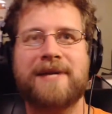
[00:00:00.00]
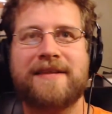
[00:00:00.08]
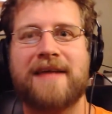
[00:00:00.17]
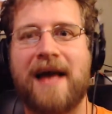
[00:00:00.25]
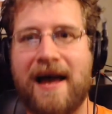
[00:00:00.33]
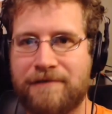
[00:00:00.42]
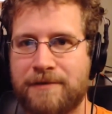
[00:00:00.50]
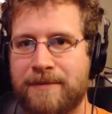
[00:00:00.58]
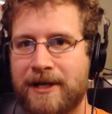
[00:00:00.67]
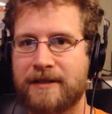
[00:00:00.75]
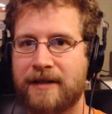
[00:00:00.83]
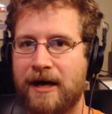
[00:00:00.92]
that
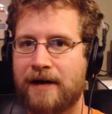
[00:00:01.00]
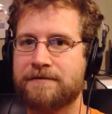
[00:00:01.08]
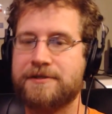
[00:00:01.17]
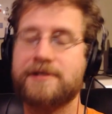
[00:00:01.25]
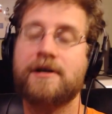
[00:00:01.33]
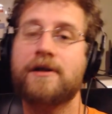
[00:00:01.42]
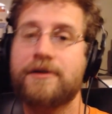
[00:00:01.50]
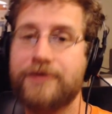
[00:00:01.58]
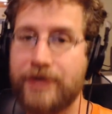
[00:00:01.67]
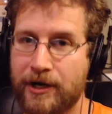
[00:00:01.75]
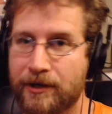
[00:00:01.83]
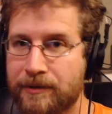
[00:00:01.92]
everybody loves?
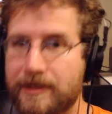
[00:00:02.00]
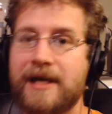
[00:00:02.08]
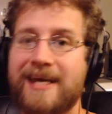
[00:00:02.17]
No.